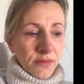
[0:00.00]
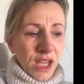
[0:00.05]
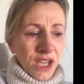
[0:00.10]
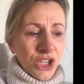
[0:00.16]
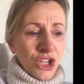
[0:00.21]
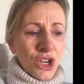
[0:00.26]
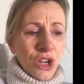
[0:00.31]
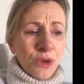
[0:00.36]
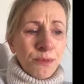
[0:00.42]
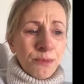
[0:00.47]

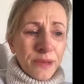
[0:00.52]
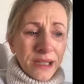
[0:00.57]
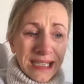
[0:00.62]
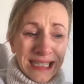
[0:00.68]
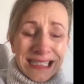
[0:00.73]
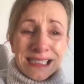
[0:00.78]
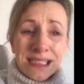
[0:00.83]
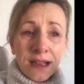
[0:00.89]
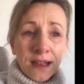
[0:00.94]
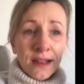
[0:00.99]
you know,
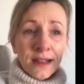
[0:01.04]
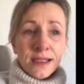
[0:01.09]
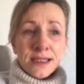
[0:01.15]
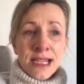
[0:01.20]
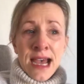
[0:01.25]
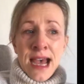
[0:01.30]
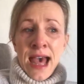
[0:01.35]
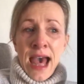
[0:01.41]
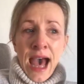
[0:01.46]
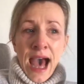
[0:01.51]
belittled
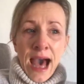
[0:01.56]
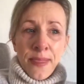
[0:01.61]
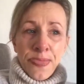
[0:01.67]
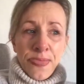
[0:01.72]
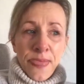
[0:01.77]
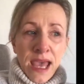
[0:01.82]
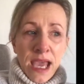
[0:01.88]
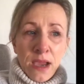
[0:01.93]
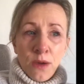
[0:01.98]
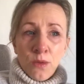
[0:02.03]

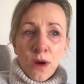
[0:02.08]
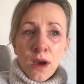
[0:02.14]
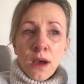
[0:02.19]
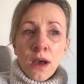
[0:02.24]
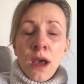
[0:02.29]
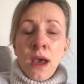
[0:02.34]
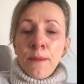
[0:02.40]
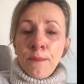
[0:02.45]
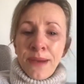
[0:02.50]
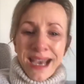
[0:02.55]
and they were
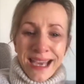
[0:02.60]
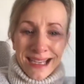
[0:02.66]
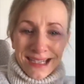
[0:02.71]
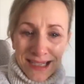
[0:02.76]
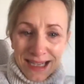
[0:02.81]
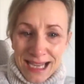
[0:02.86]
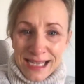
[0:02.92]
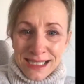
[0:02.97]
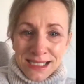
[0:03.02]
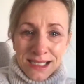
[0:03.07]
paid
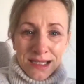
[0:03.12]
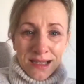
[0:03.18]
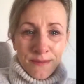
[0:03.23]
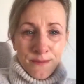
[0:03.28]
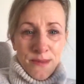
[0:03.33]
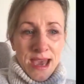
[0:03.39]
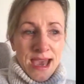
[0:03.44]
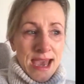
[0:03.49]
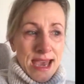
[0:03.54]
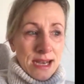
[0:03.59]
less than
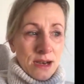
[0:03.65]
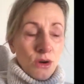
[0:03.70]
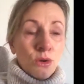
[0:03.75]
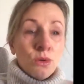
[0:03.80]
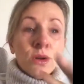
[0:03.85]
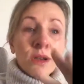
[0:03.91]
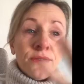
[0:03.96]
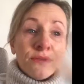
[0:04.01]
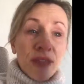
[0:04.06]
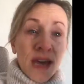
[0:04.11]
men.
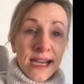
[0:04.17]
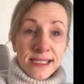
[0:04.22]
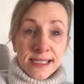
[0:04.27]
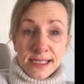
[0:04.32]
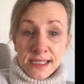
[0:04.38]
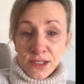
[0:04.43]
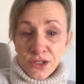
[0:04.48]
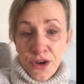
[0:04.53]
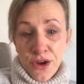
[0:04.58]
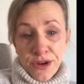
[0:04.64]
All of that
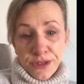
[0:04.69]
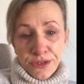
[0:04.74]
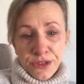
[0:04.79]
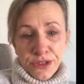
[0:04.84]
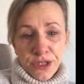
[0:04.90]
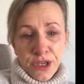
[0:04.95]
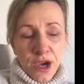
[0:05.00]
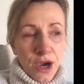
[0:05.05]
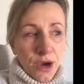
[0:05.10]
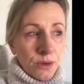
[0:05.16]
is starting
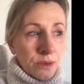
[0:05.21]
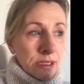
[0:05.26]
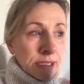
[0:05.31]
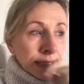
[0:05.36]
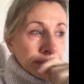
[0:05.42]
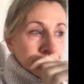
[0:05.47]
to go,